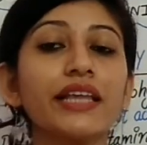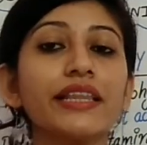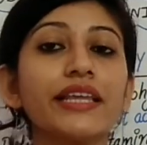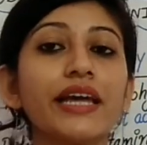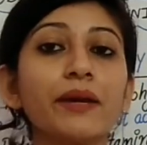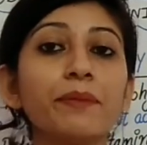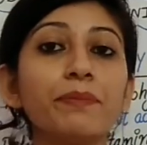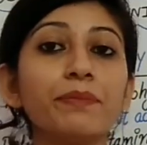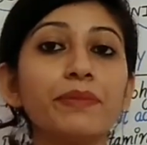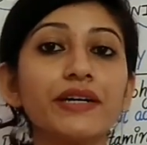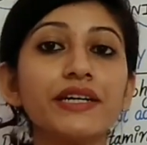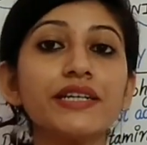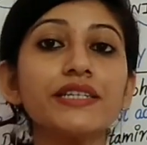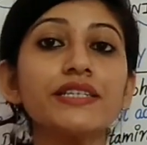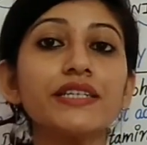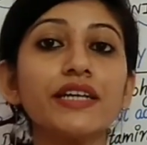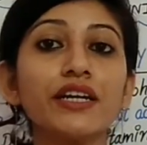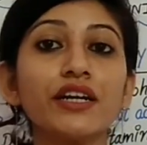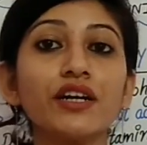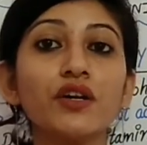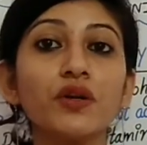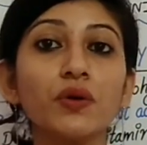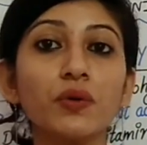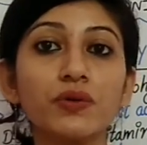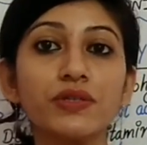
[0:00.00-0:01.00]
that
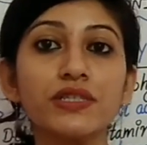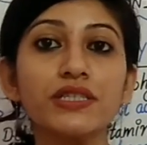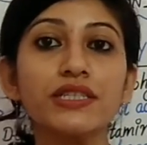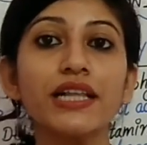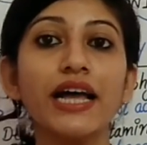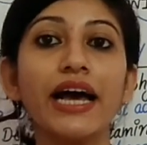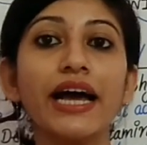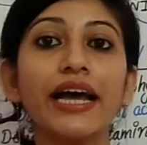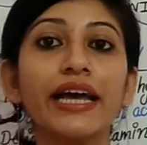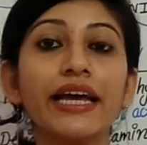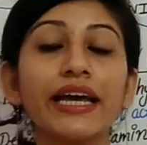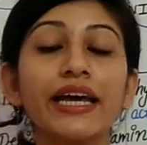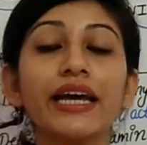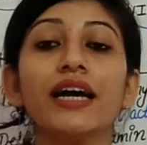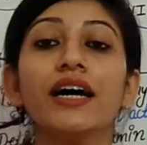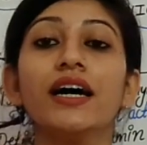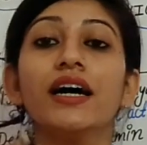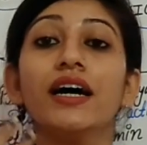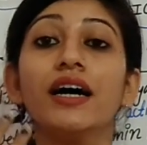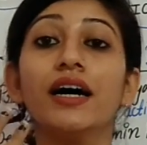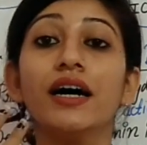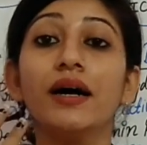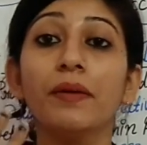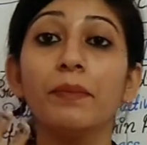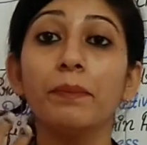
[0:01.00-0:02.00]
person looks like
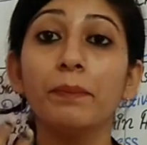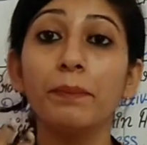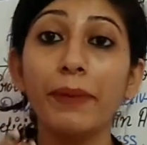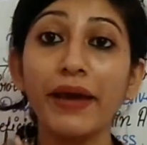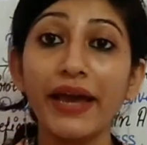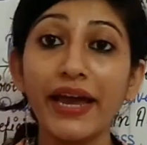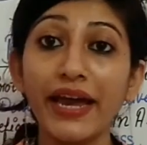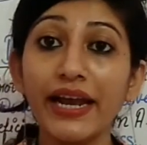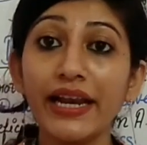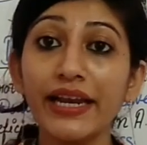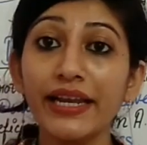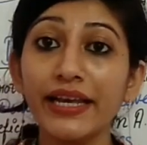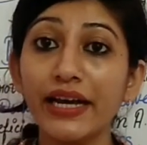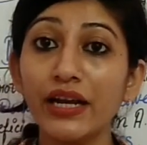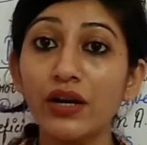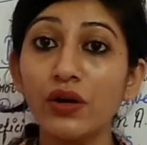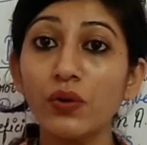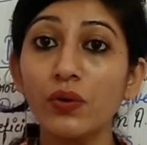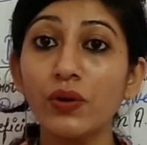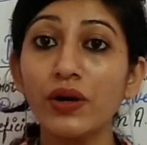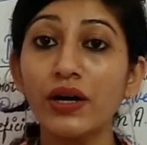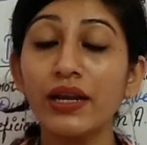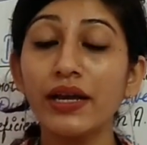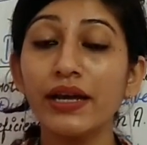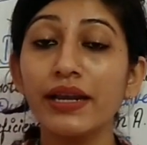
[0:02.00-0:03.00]
pale
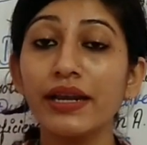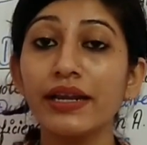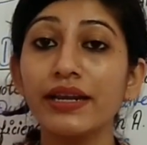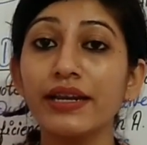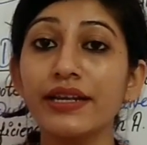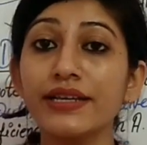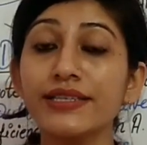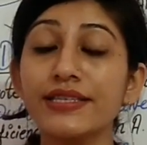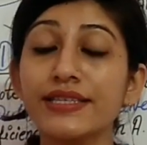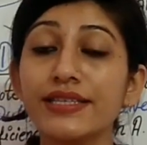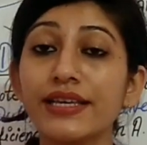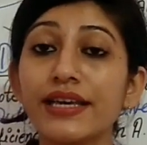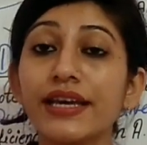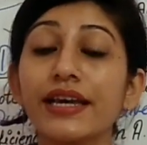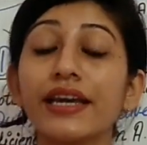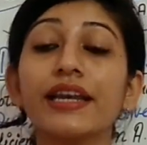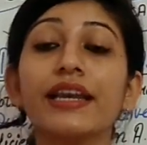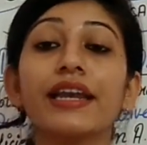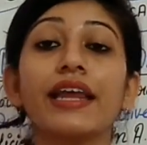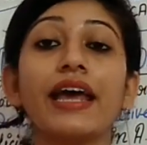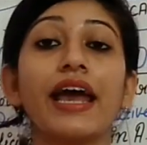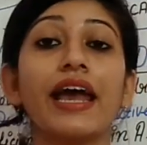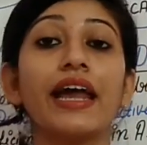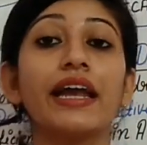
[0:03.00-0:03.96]
yellow color in his skin,